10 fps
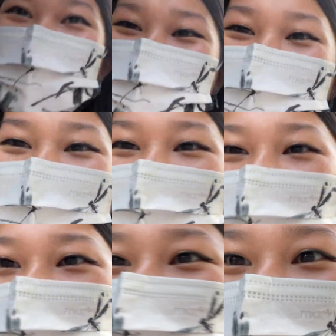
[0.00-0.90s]
then
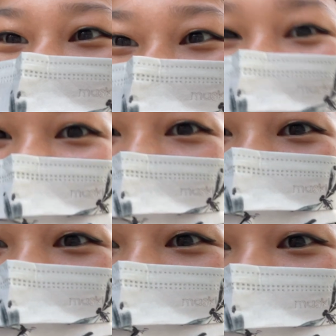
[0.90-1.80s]
I'm realizing half
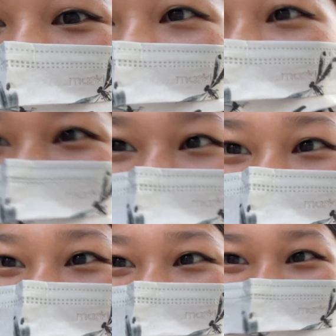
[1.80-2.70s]
them are like
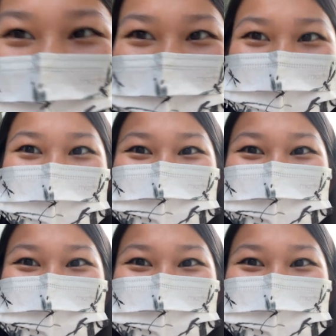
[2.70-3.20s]
Lamborghinis,